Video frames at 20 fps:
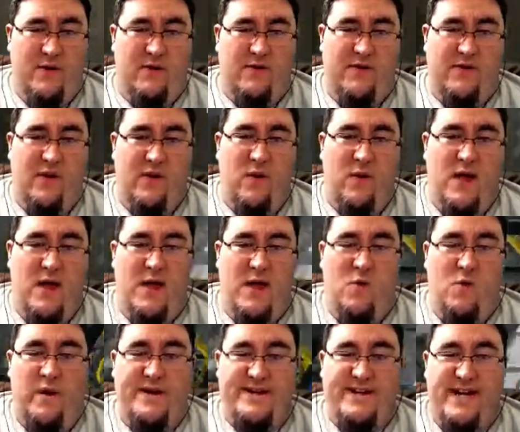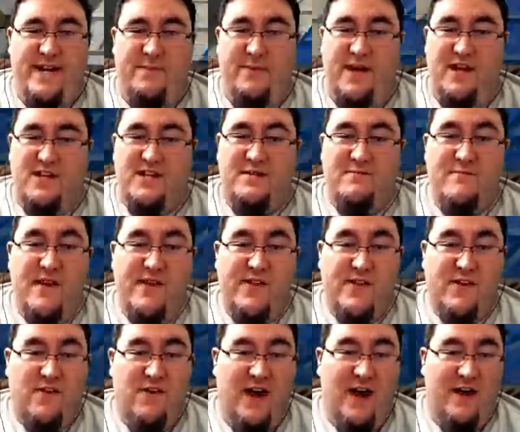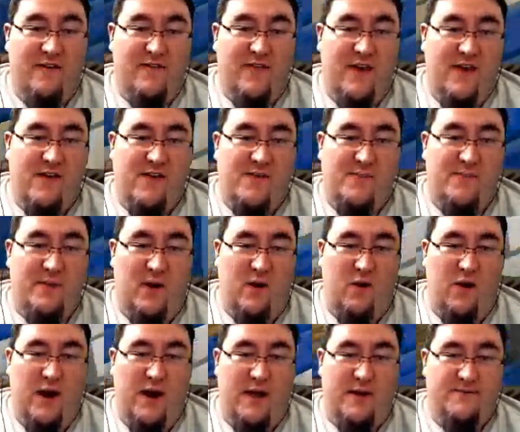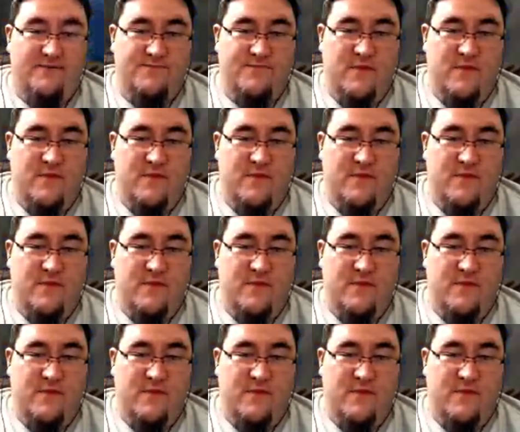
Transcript: So we did a bunch of Mistcraft exploring,